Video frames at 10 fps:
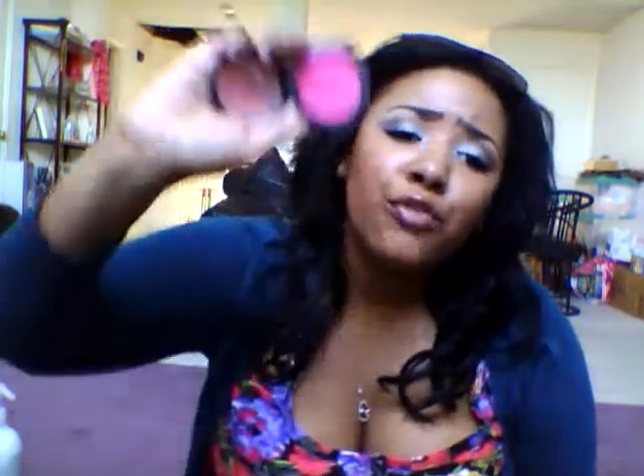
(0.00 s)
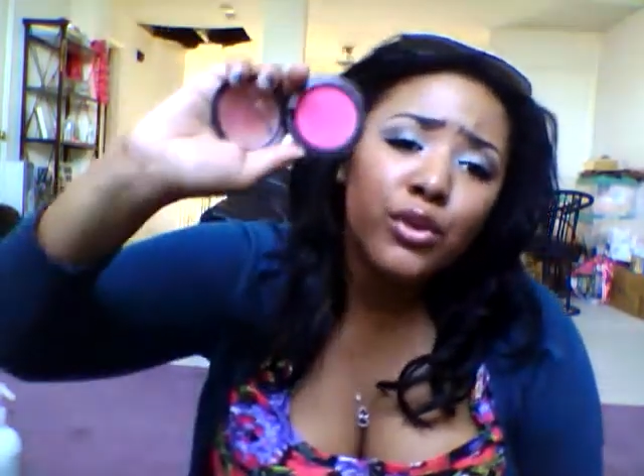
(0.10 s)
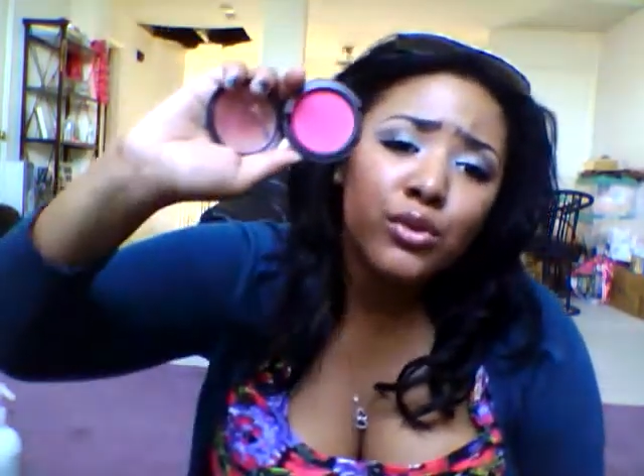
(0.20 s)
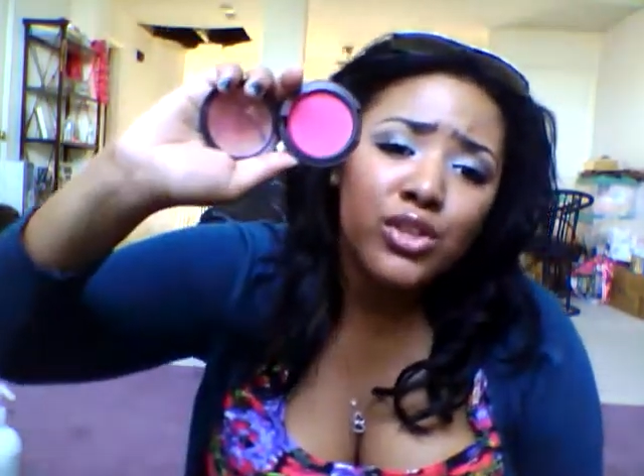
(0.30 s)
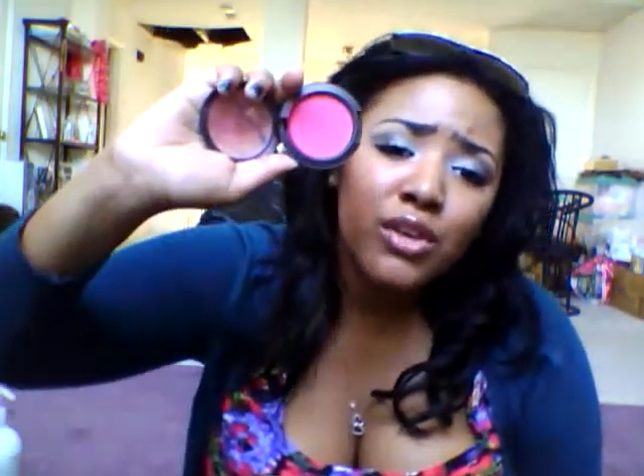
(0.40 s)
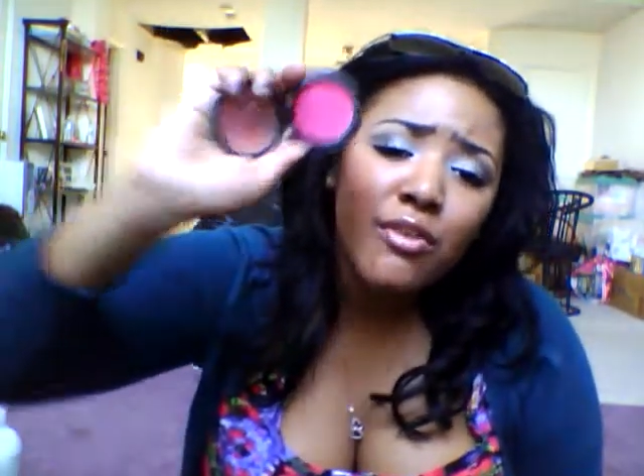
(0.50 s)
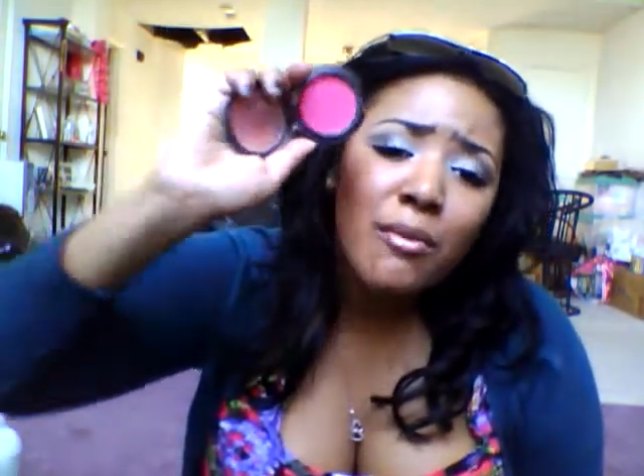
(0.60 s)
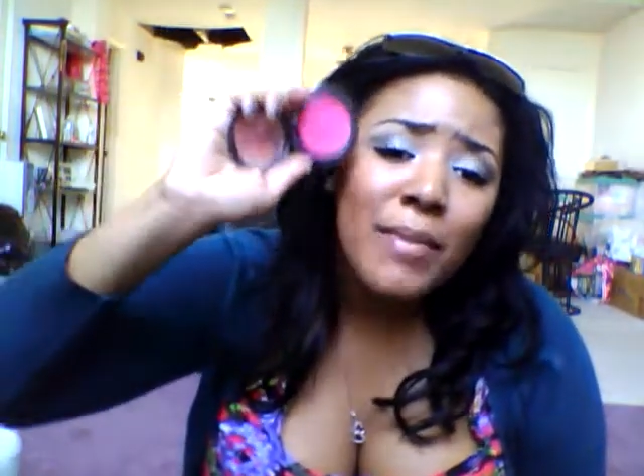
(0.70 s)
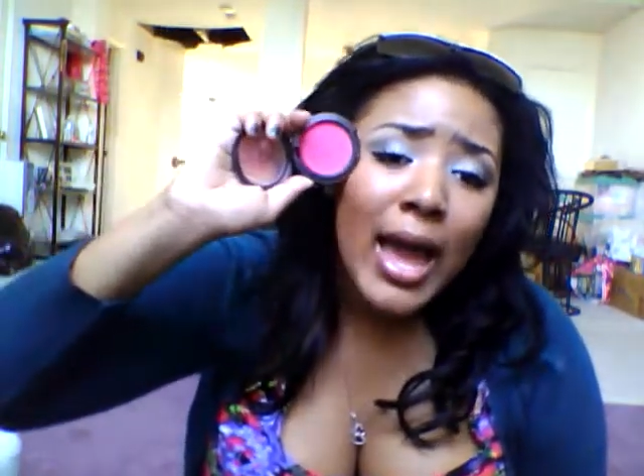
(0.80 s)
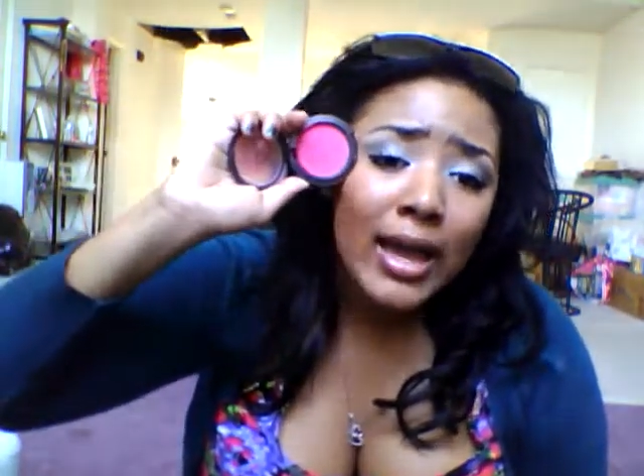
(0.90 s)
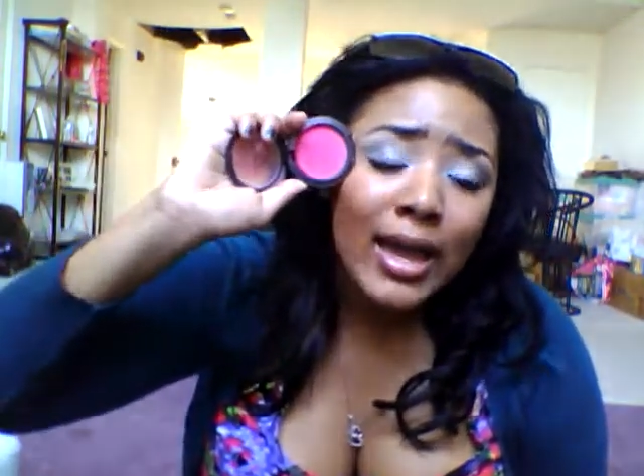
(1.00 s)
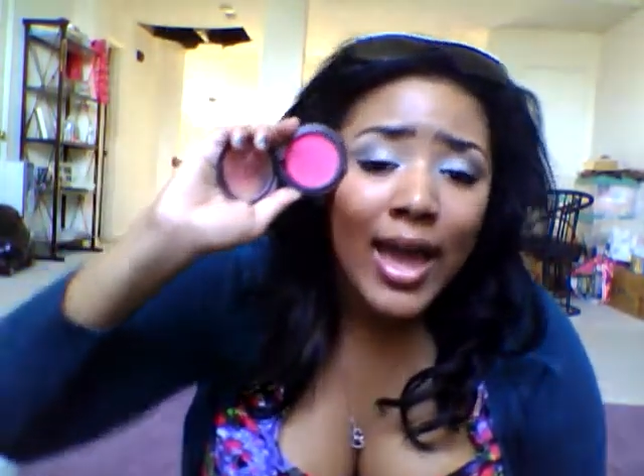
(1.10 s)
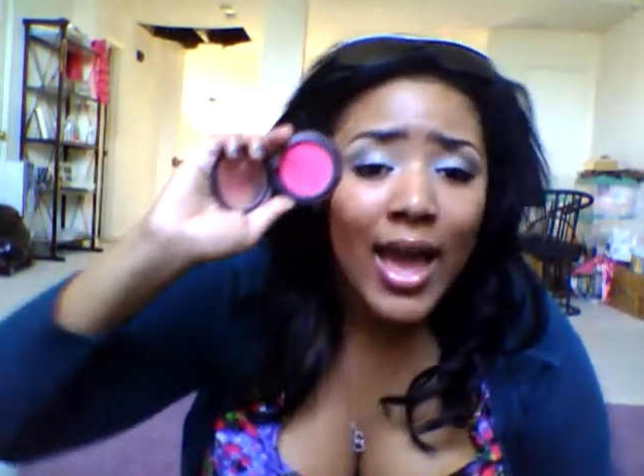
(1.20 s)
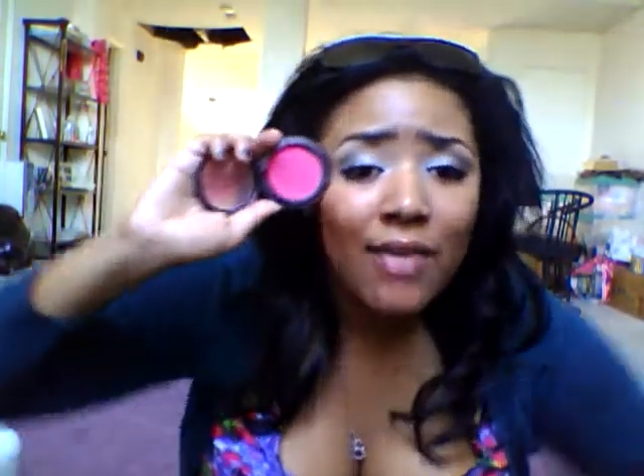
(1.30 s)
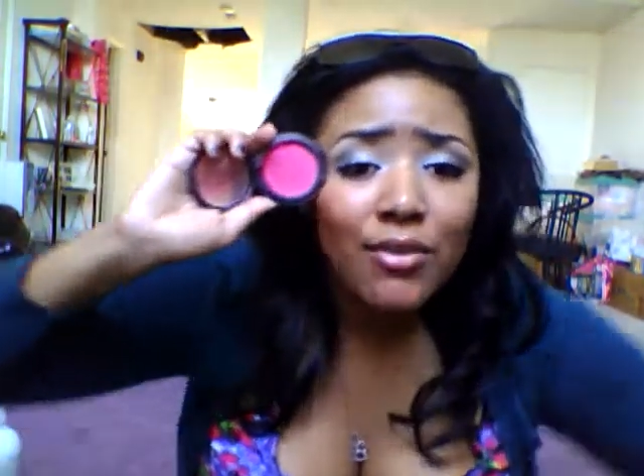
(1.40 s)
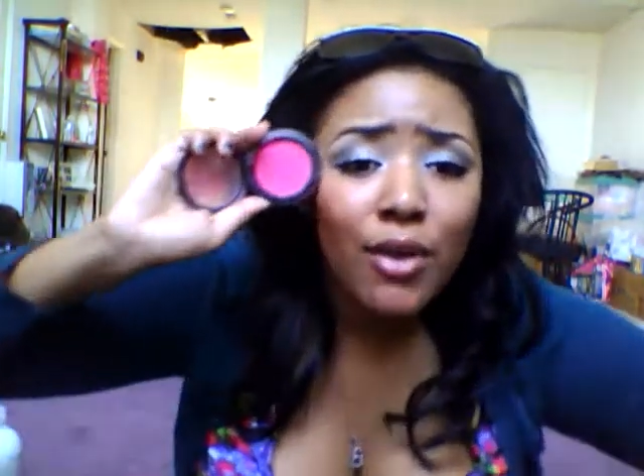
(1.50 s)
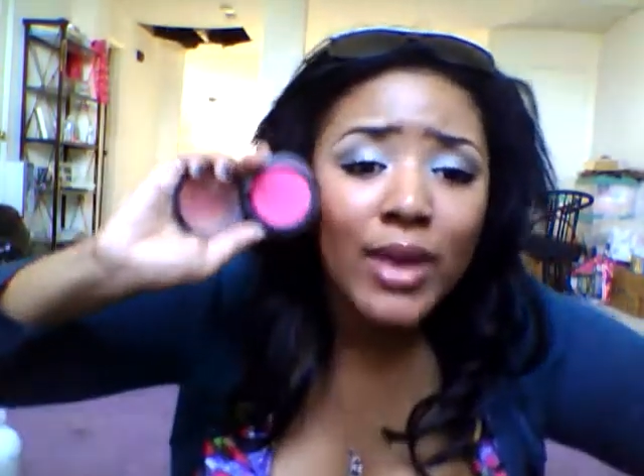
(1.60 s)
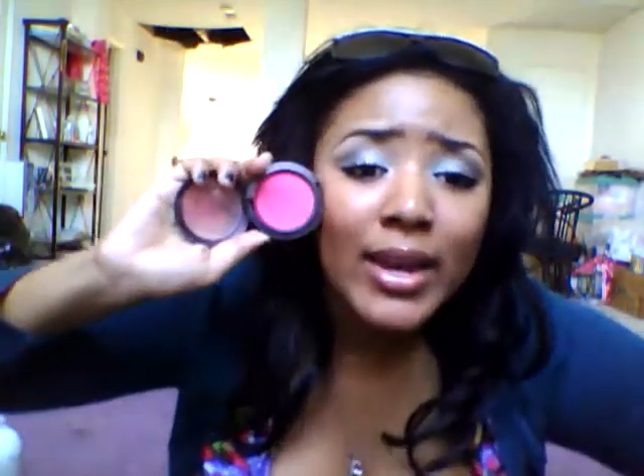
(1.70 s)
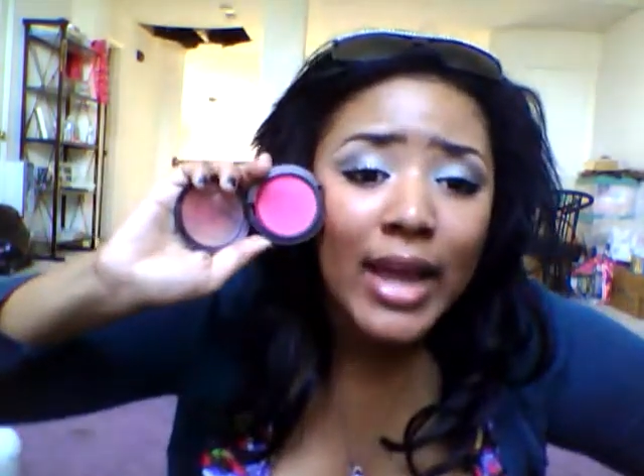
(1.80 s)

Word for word: fuchsia from MAC. I have it on right